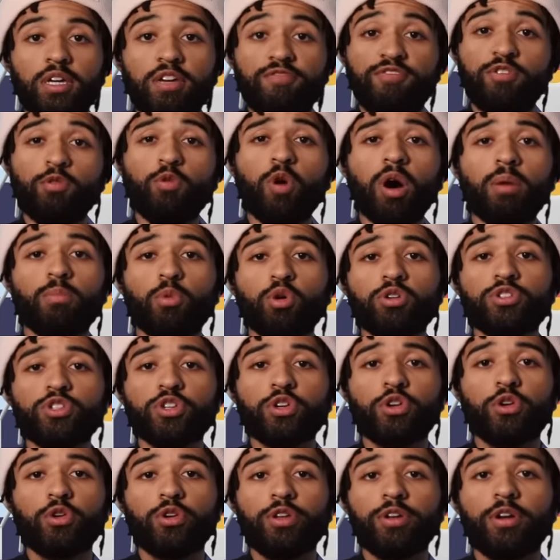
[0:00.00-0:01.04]
If you want more
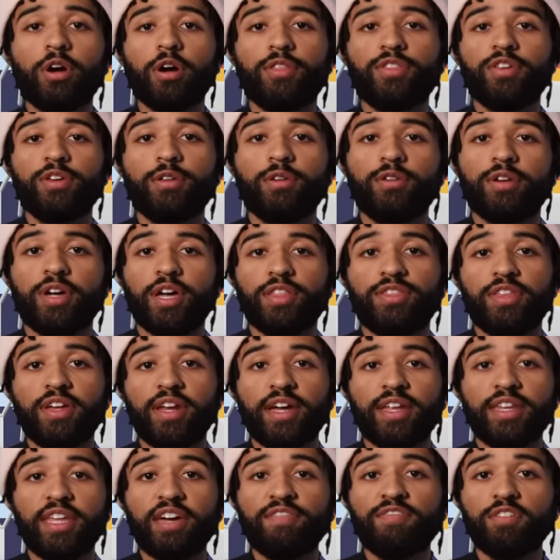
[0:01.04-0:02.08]
security on the internet, then
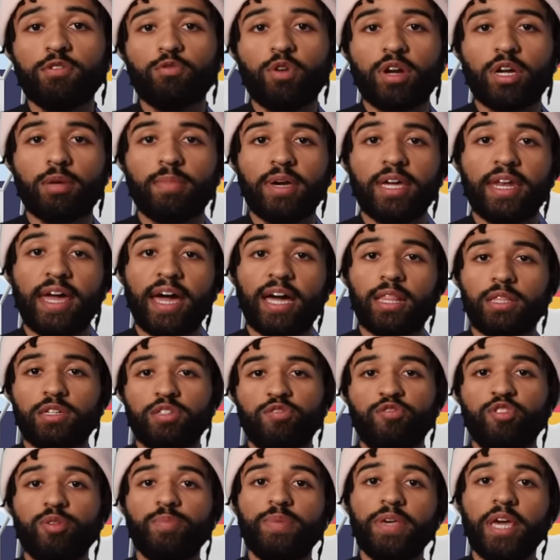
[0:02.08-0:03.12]
I definitely recommend
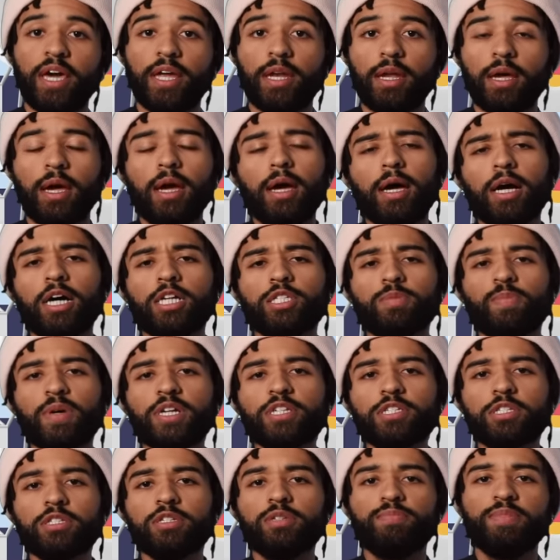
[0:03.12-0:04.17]
Atlas VPN,
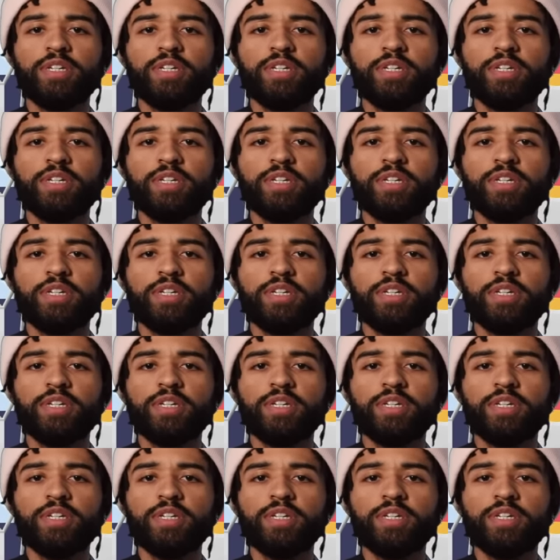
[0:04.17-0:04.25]
especially